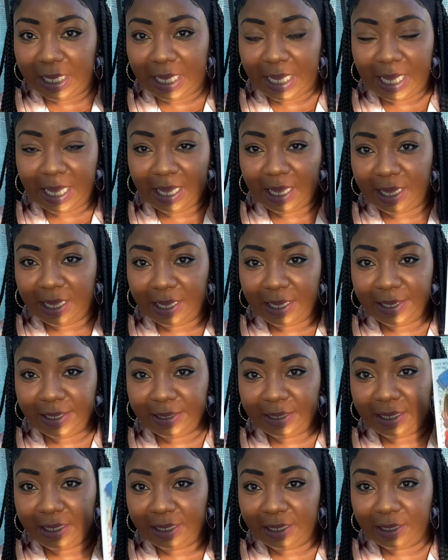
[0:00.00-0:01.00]
I
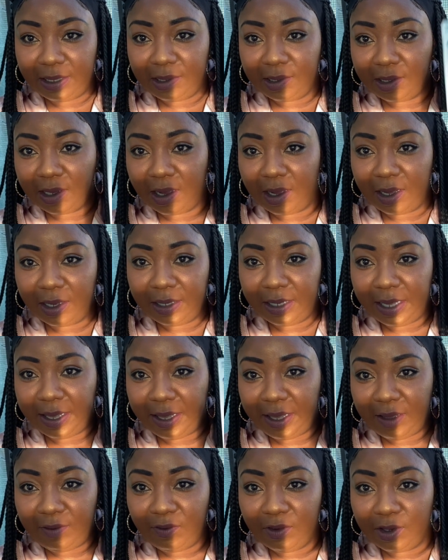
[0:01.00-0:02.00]
cannot
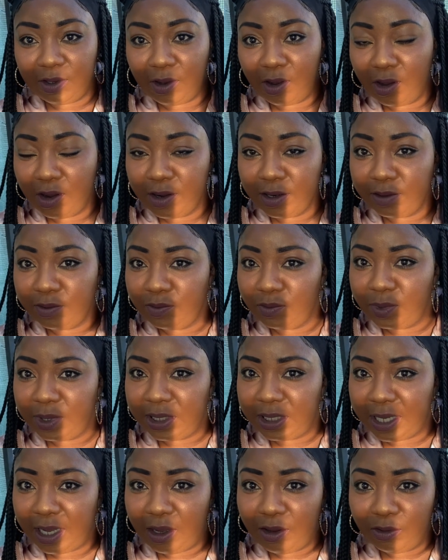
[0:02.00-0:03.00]
have a garden
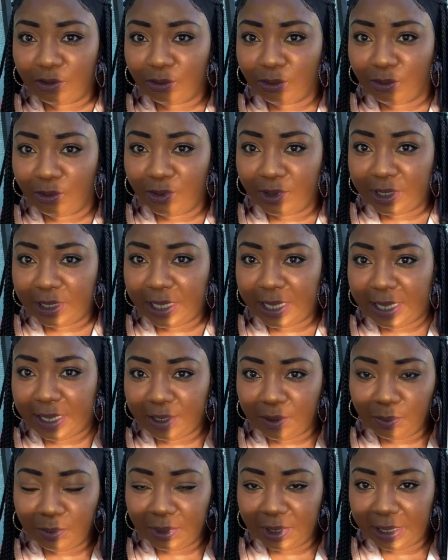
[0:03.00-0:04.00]
without growing
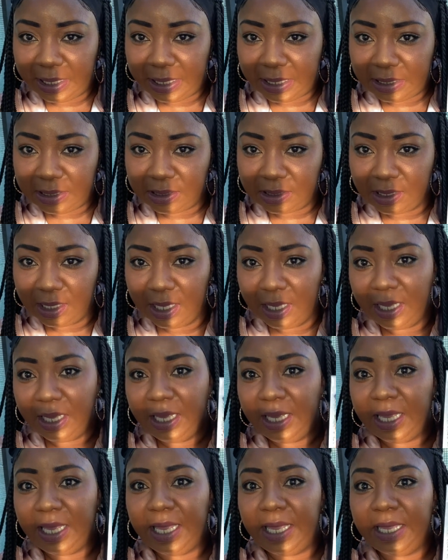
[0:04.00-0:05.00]
eggplants,
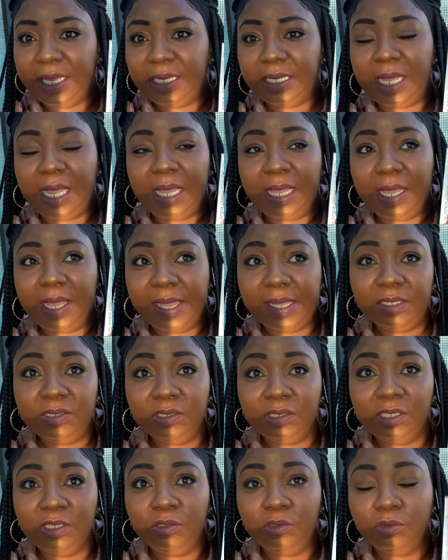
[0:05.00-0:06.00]
and I
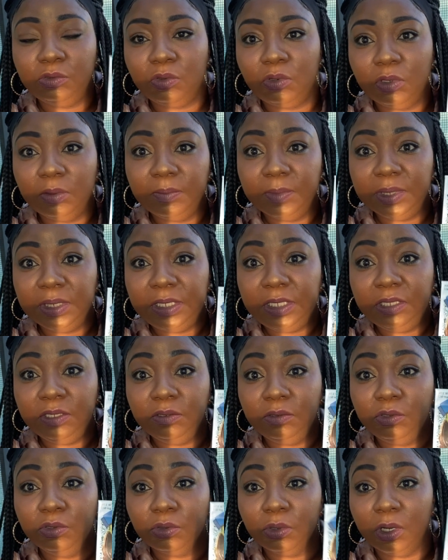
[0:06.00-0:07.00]
actually normally
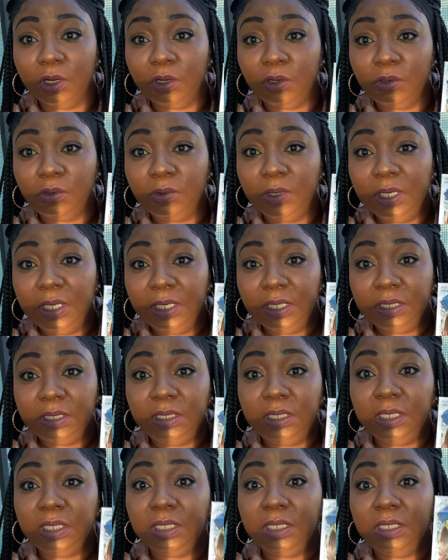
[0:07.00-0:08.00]
grow
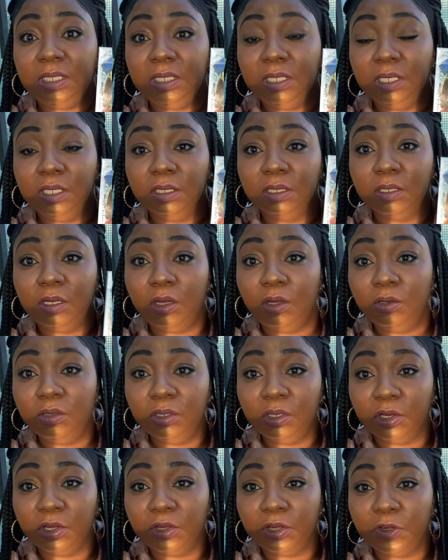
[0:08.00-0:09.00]
the
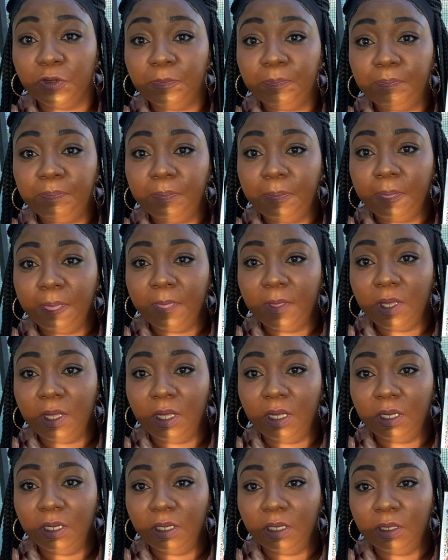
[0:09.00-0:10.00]
longer
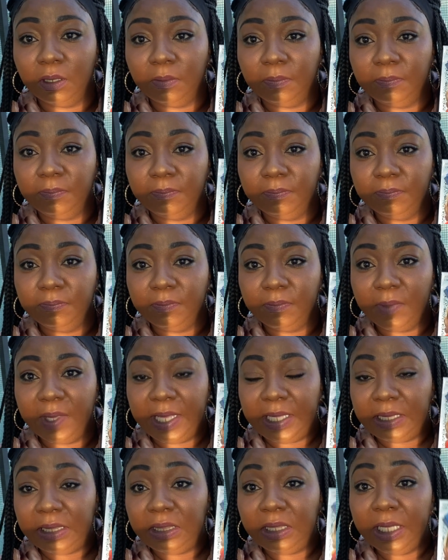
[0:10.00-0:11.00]

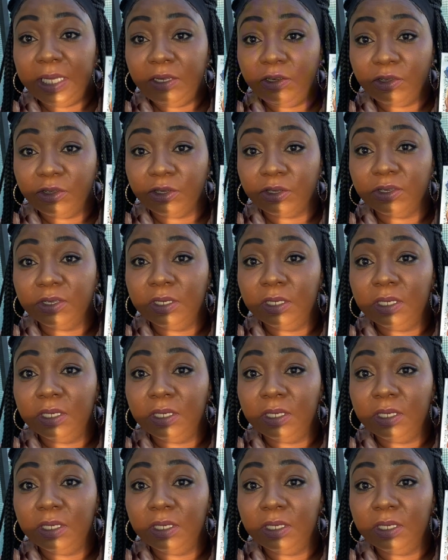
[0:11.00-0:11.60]
and thinner